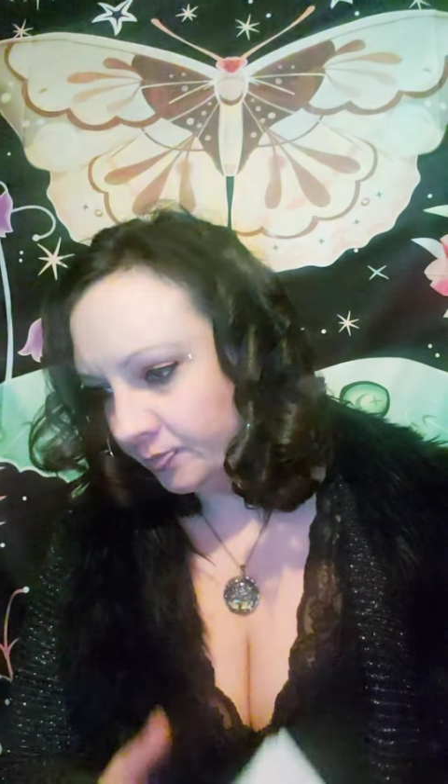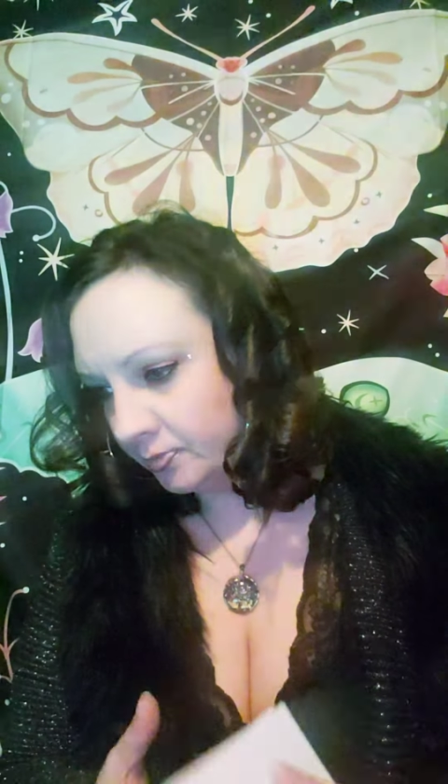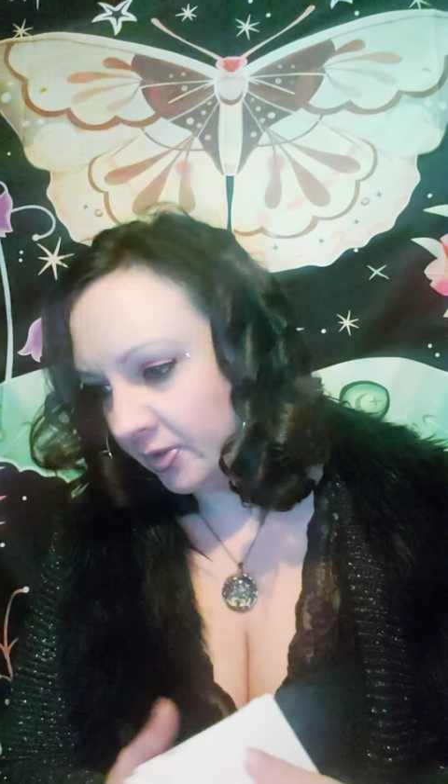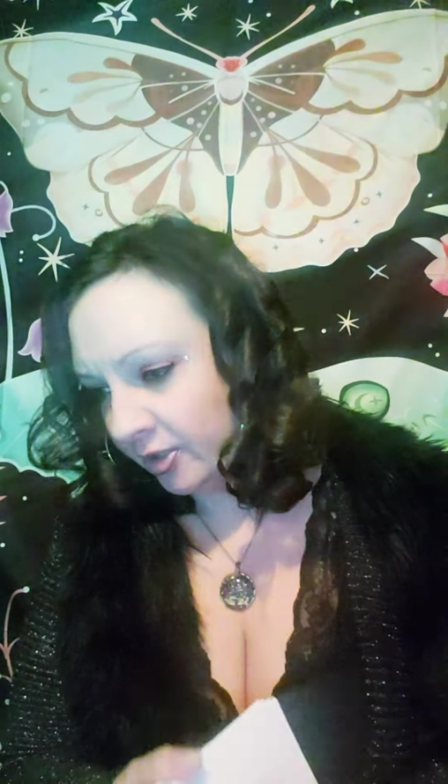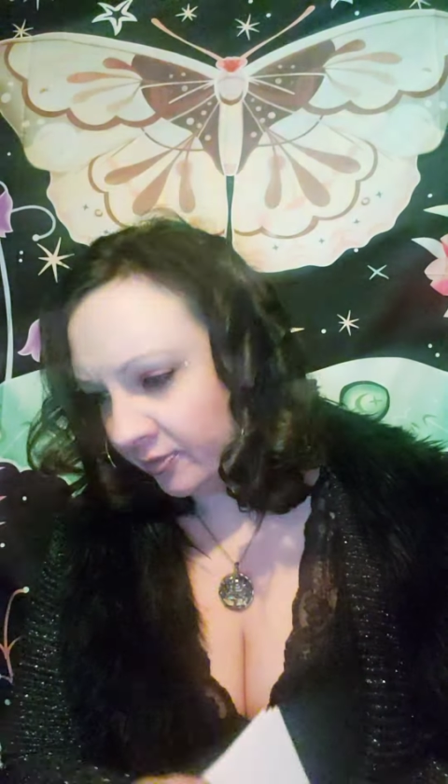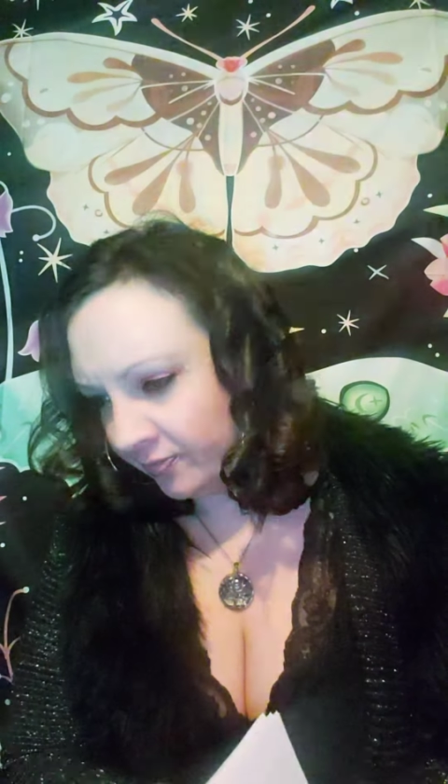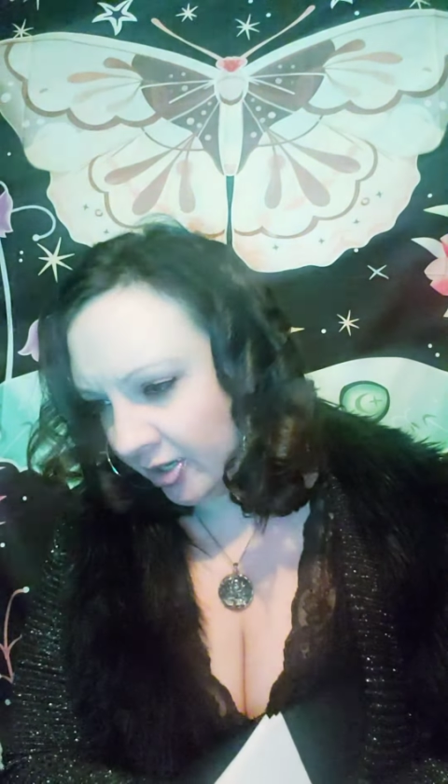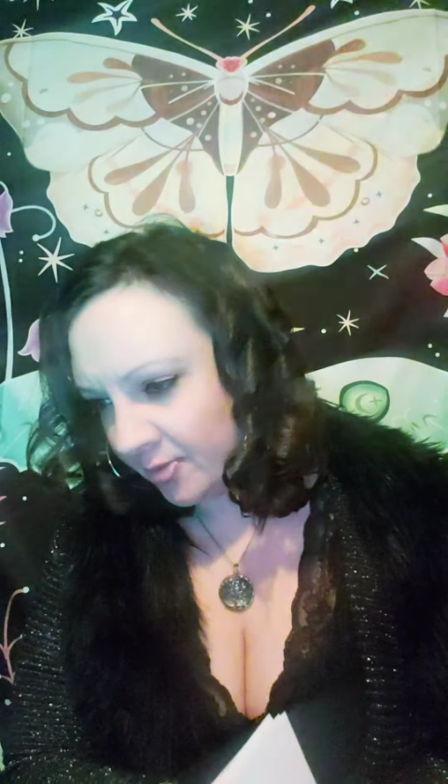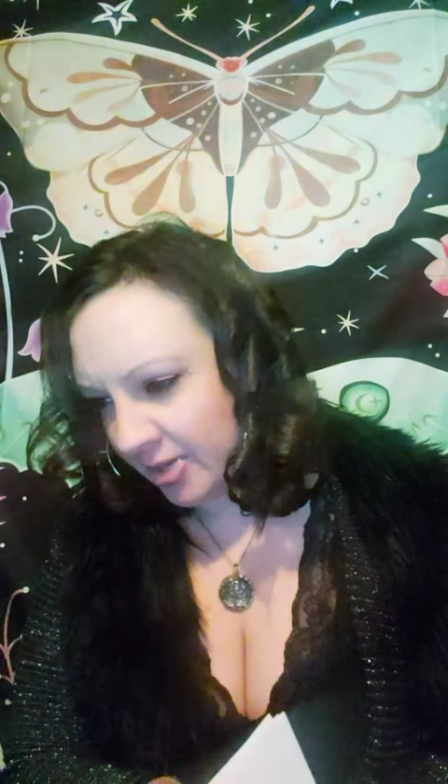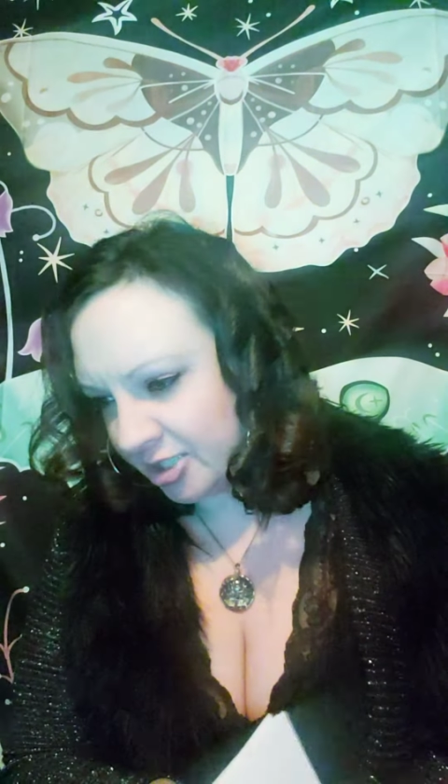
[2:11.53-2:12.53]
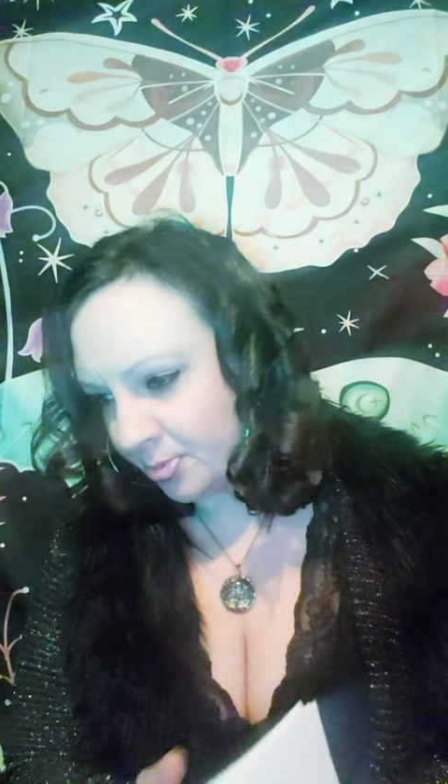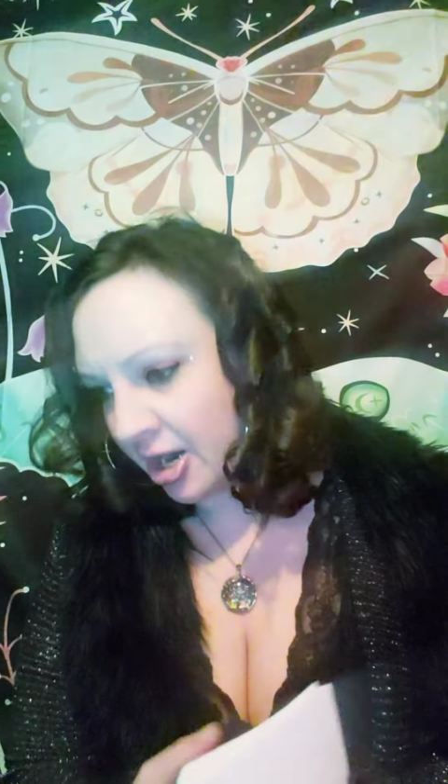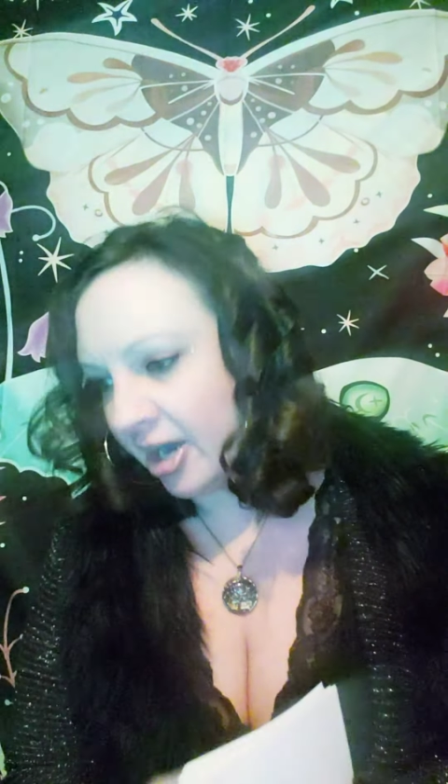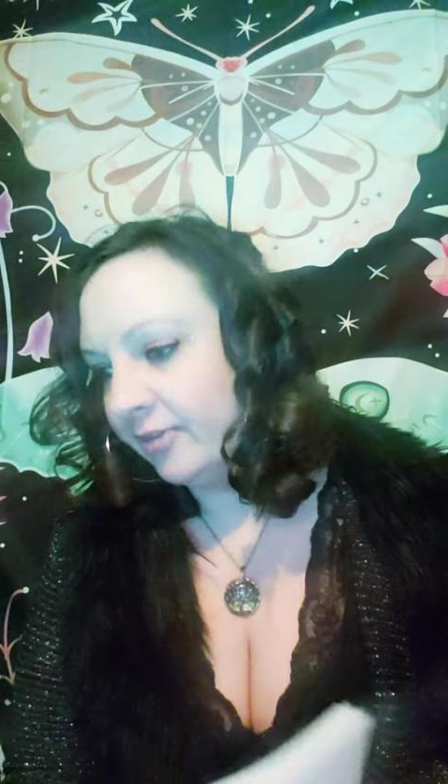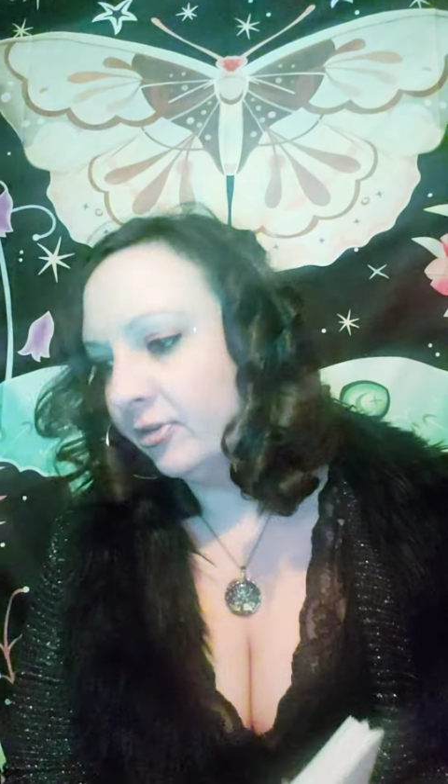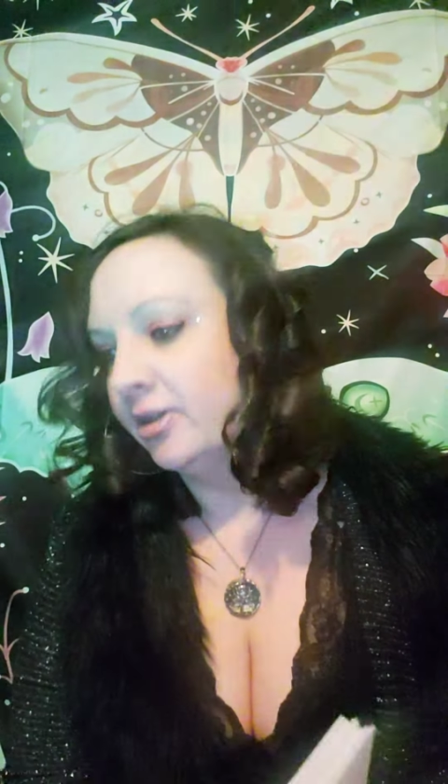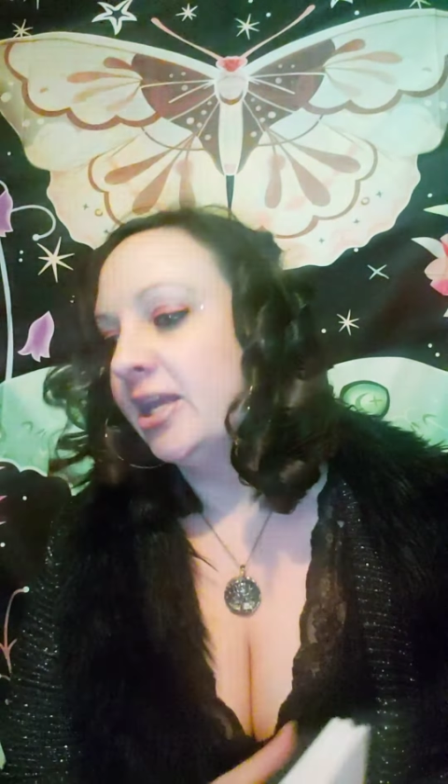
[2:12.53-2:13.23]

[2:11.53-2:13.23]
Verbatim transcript: They're very much prideful and,